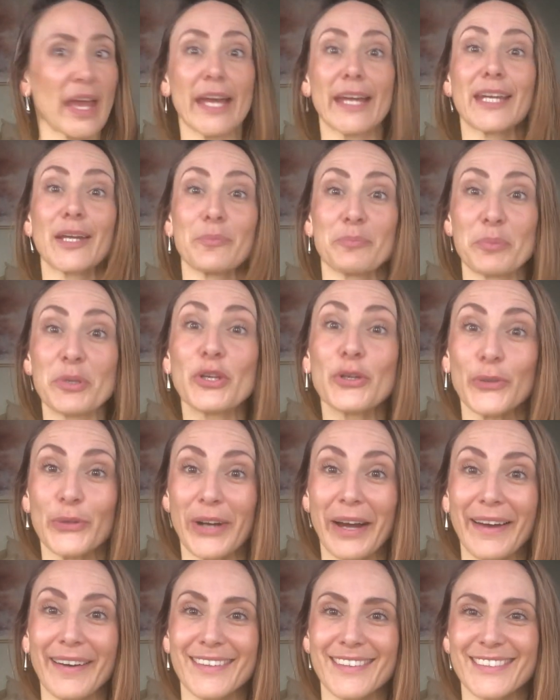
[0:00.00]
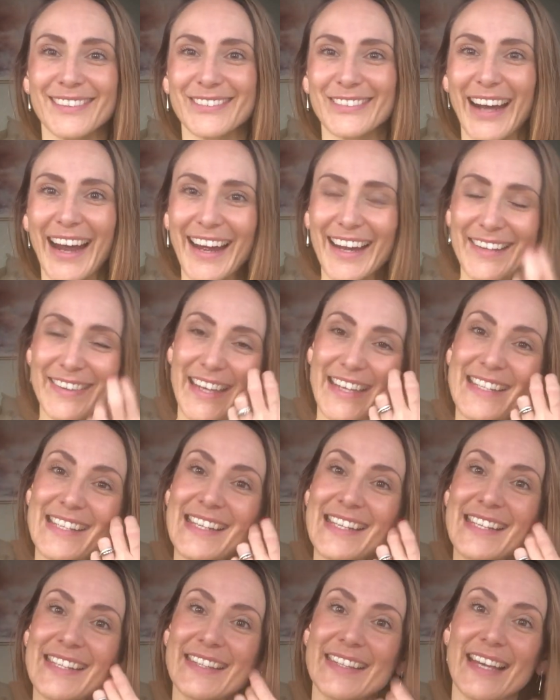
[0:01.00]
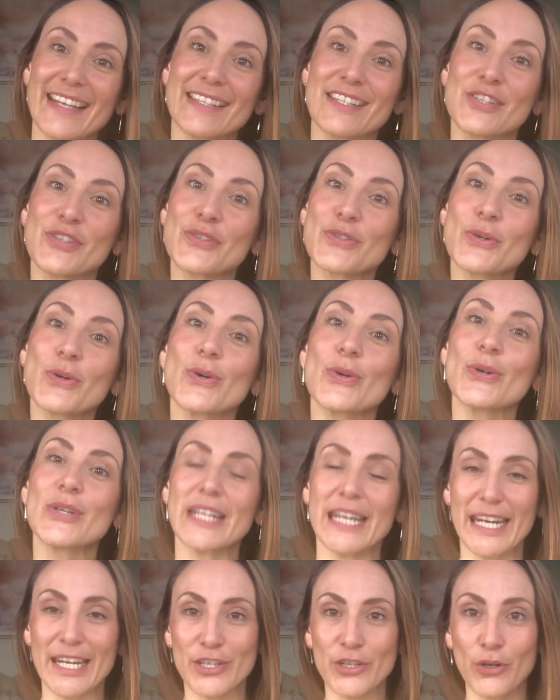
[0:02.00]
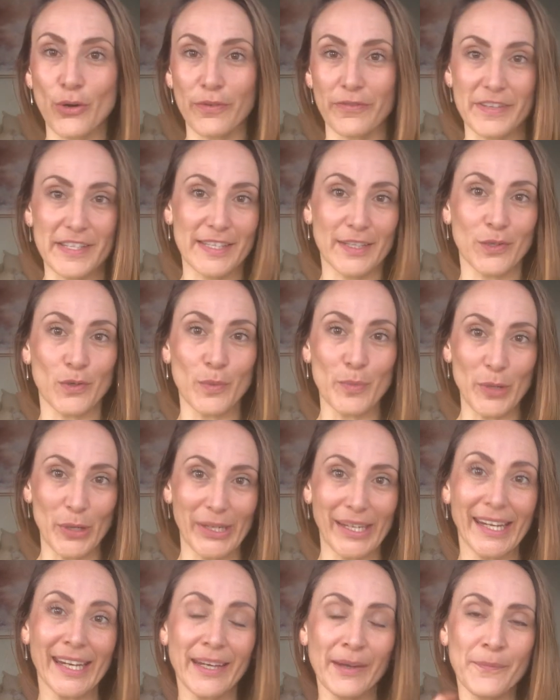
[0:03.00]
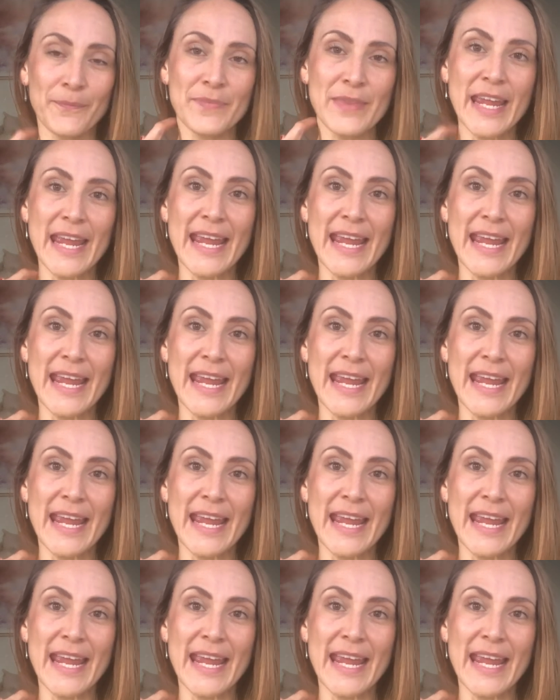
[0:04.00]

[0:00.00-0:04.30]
computer, right? That's stored in your physical body.